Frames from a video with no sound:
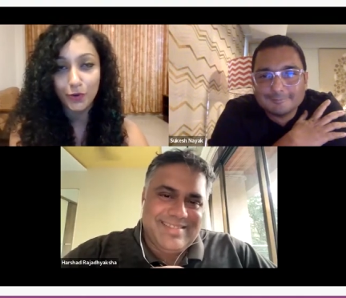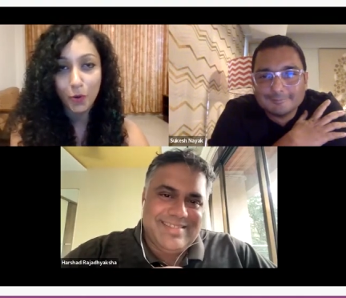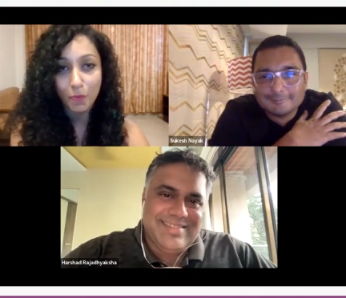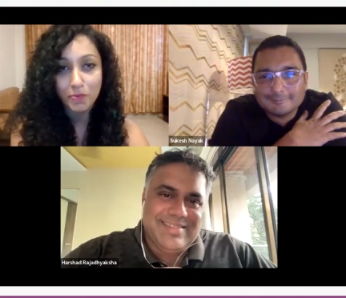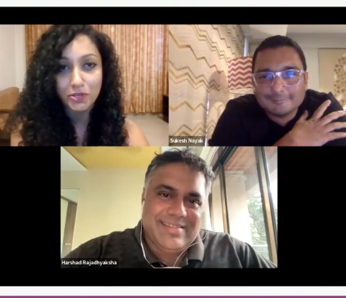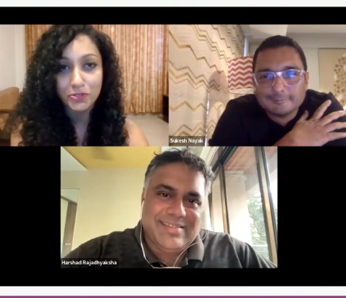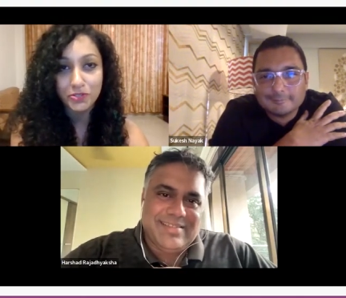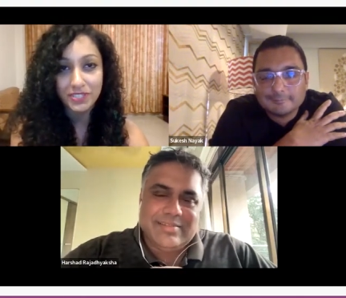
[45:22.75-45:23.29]
Speaker 1: we're
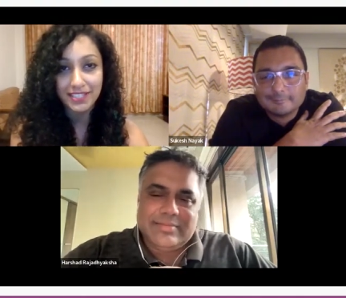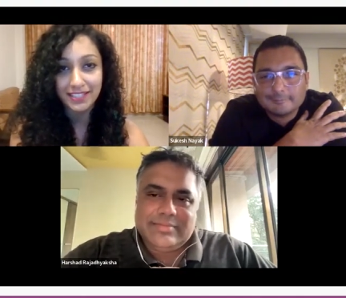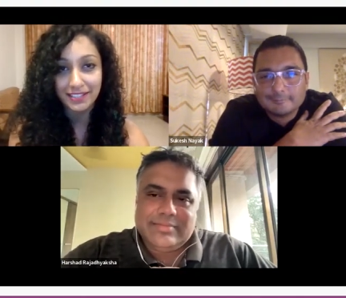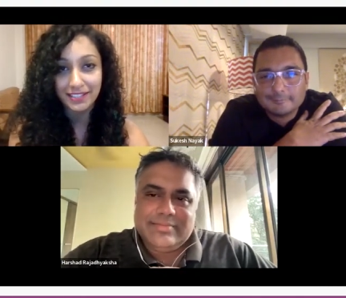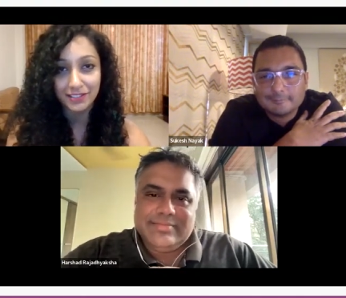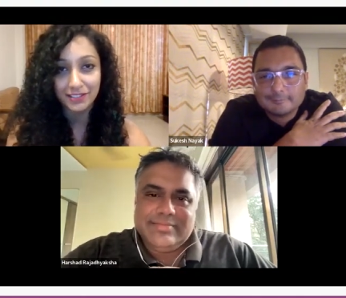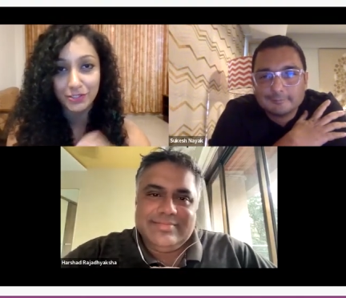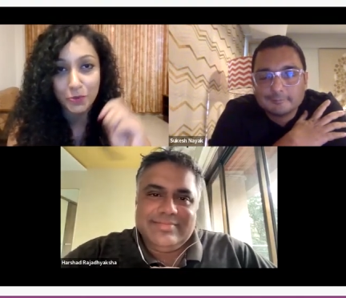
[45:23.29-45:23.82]
hoping to
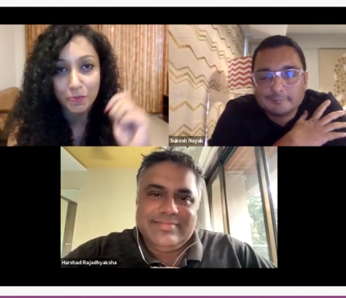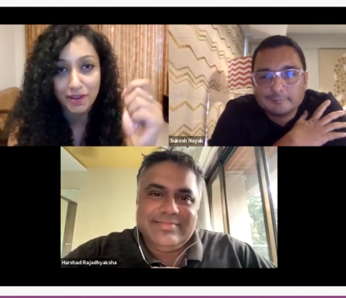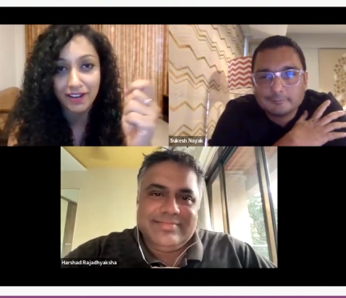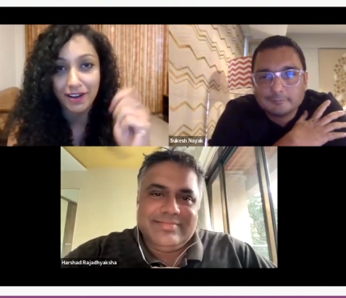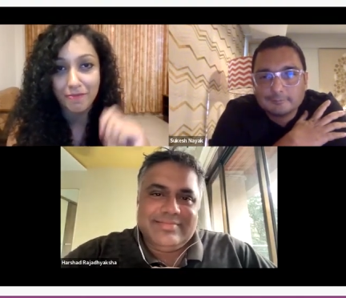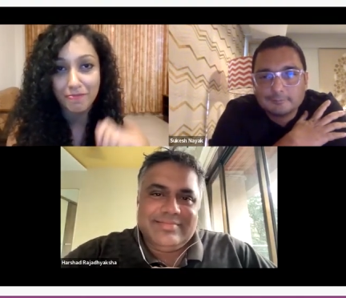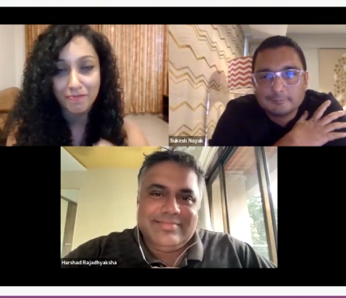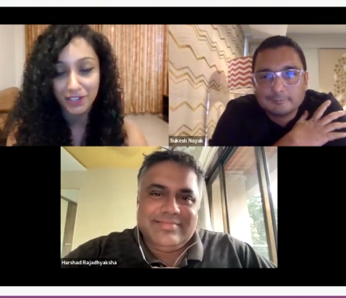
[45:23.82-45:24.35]
see you
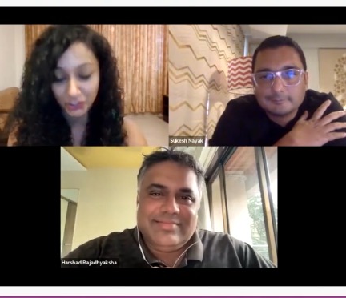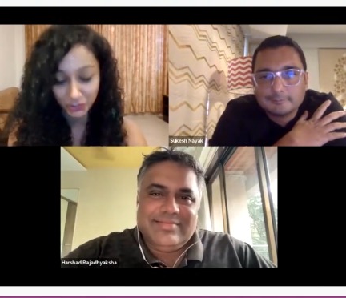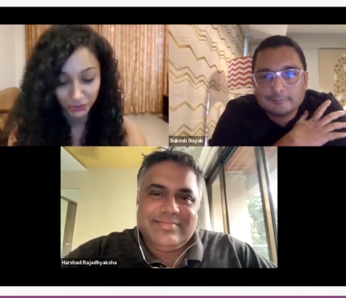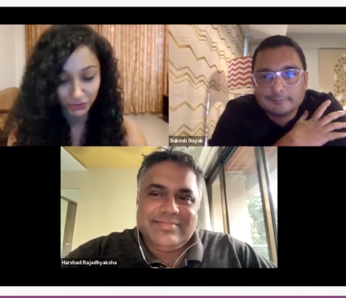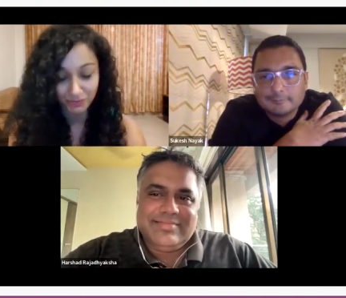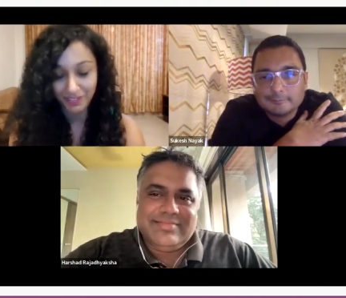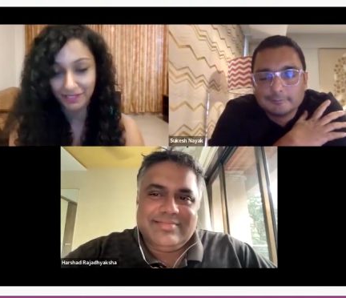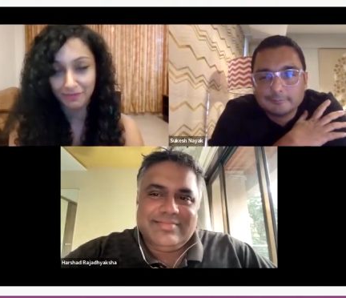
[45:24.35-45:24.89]
pick up much,
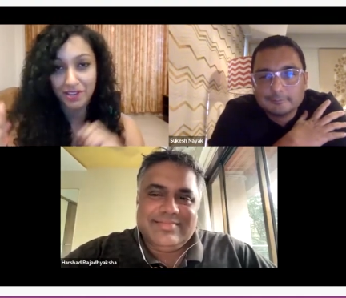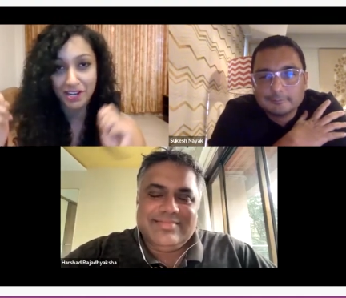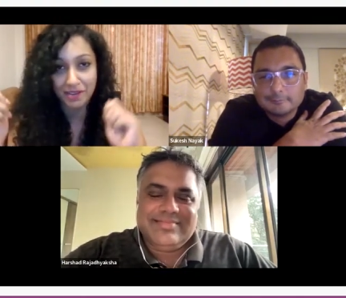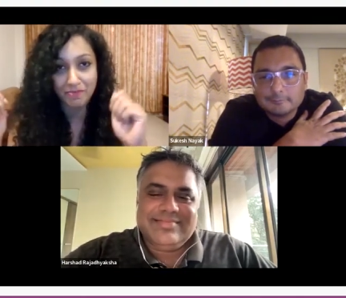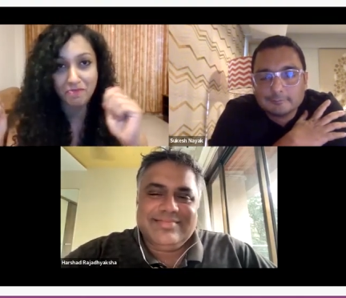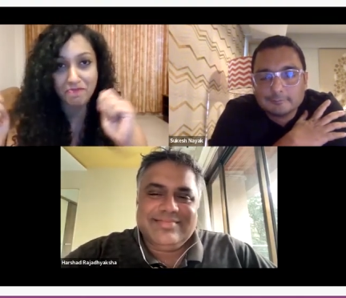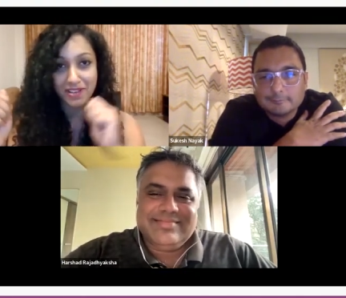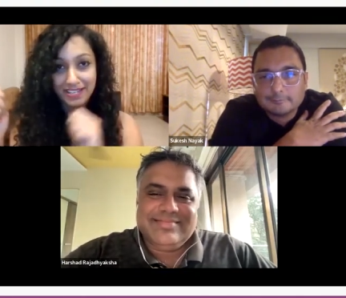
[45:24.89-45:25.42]

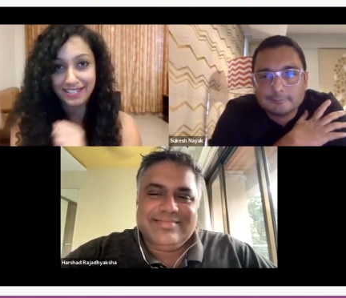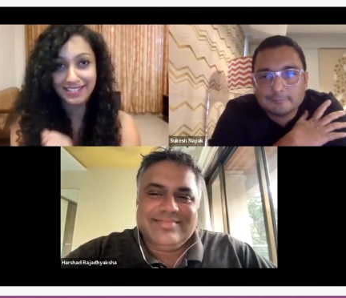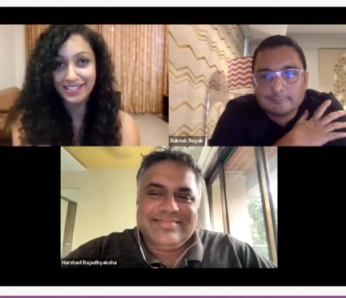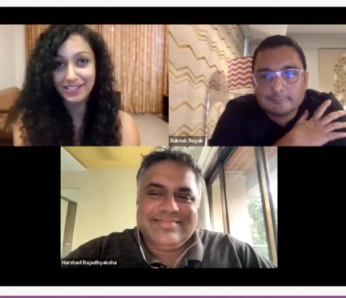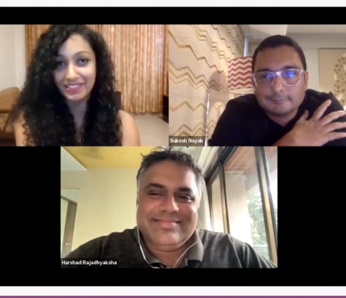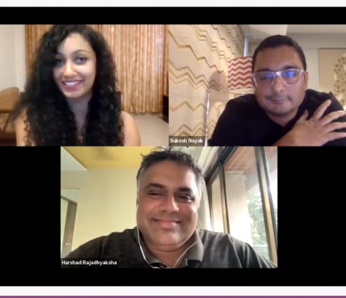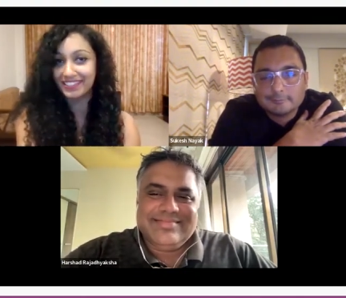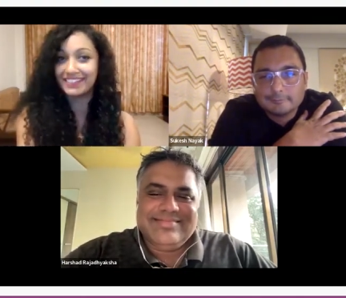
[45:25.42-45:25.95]
many more medals
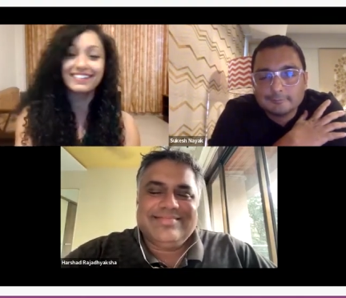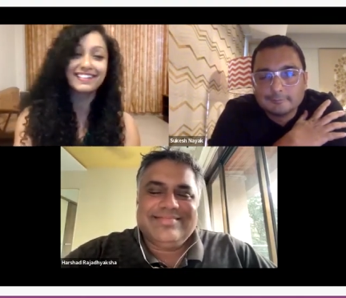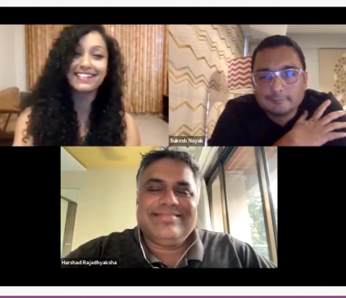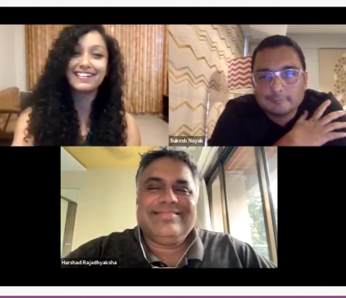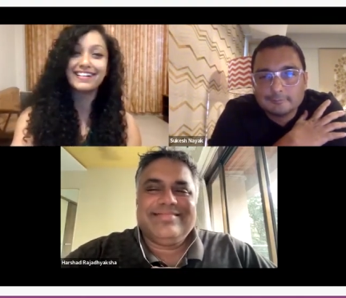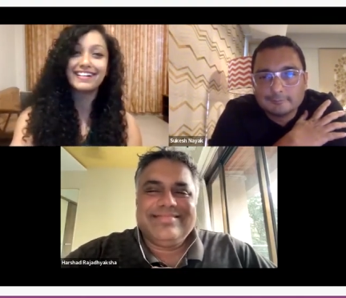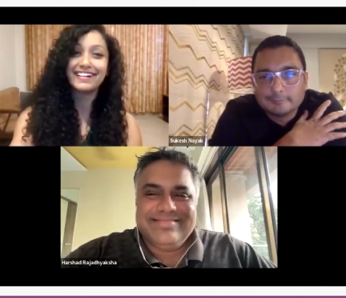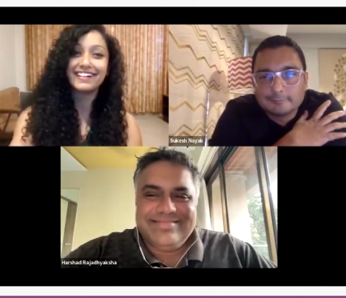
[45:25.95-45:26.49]
out there.
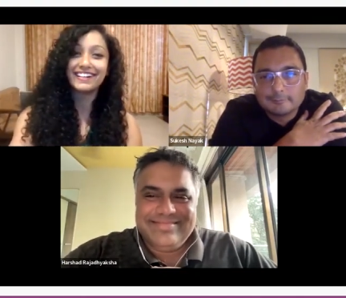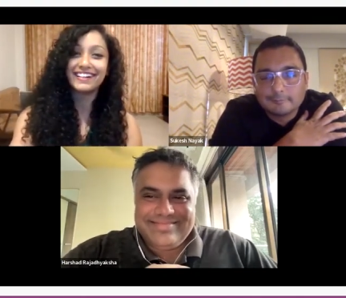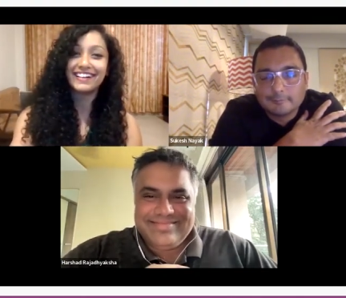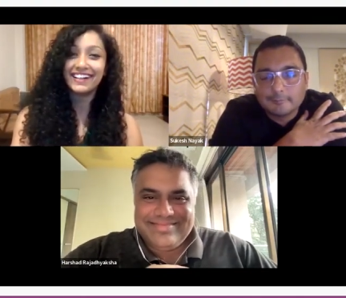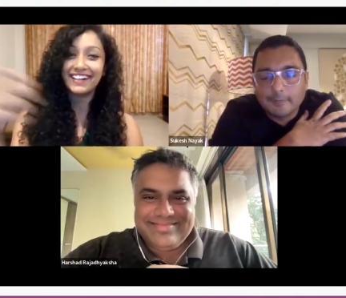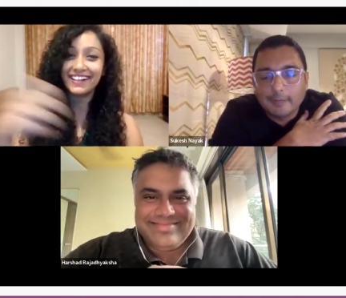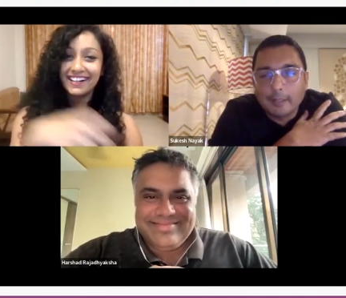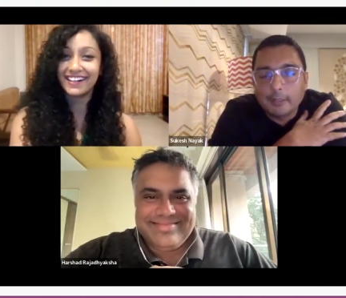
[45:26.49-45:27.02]

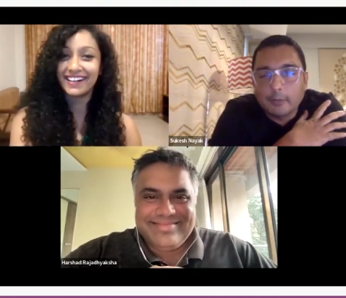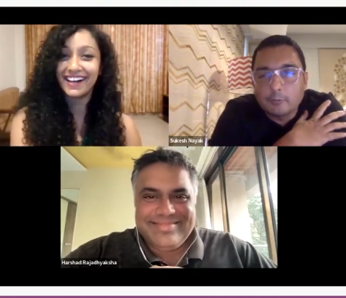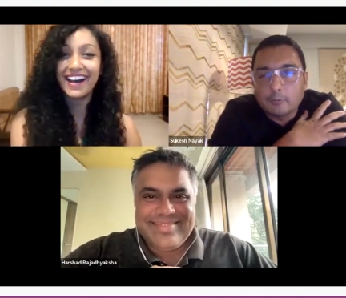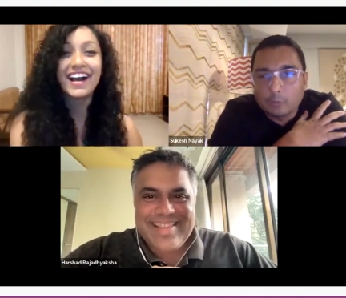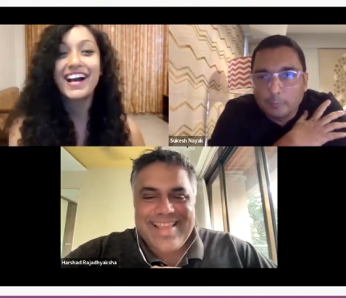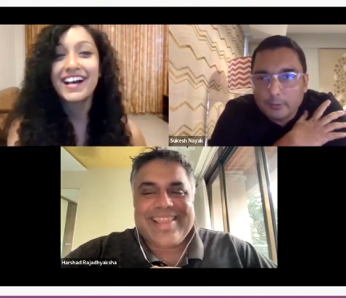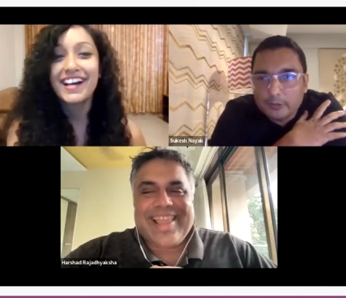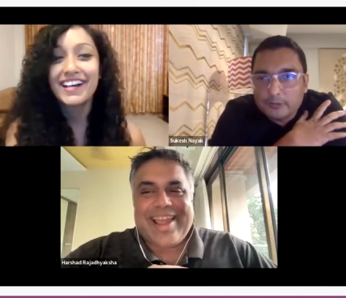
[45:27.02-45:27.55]
Speaker 2: Thank you
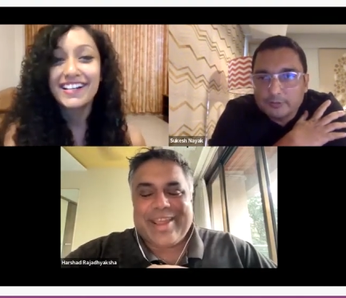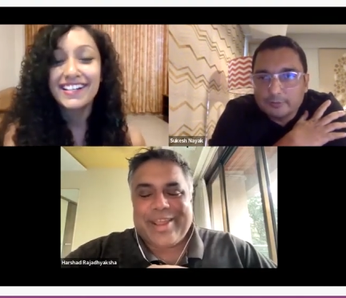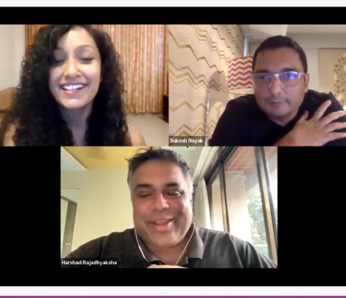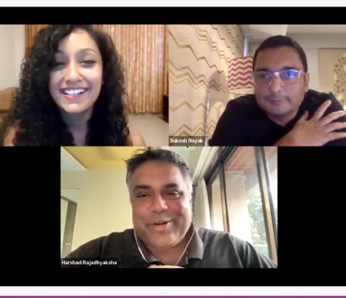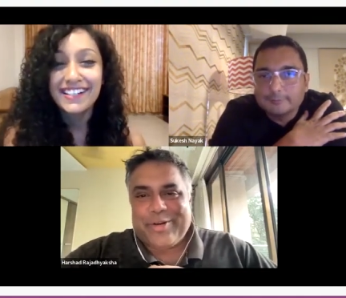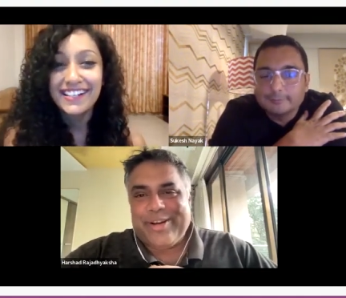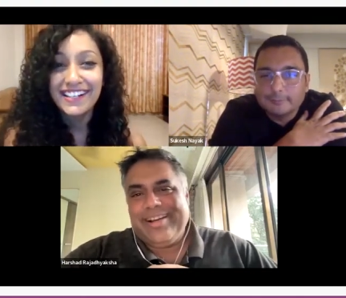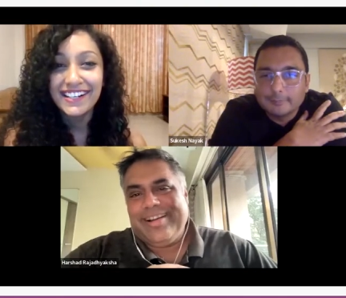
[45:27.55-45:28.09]
so much. Thank you.